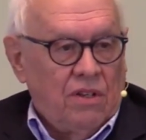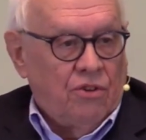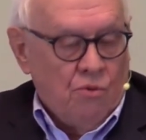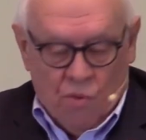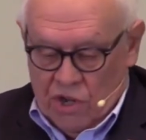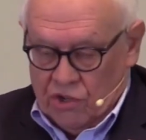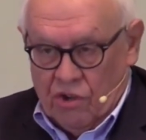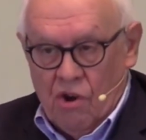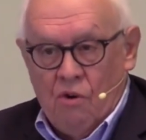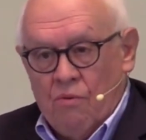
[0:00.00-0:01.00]
2 weeks
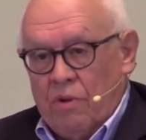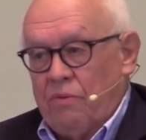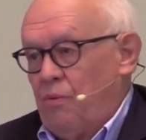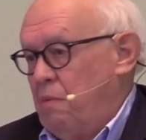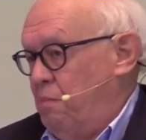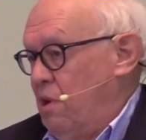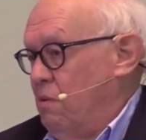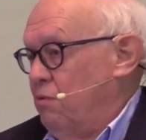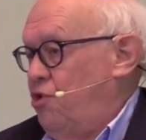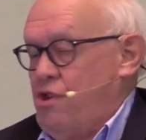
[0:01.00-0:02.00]
ago when Bill
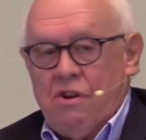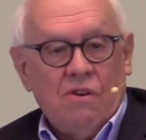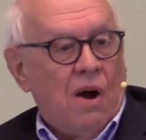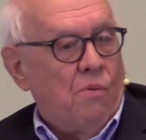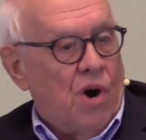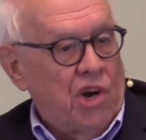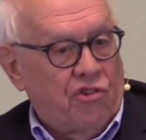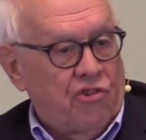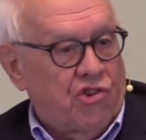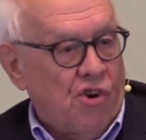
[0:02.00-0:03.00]
was here, I watched
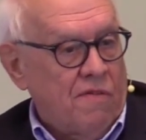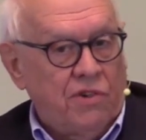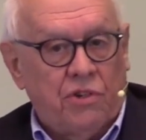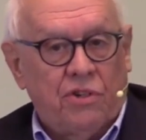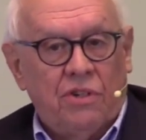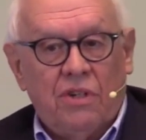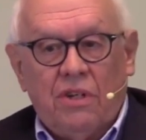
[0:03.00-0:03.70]
the service.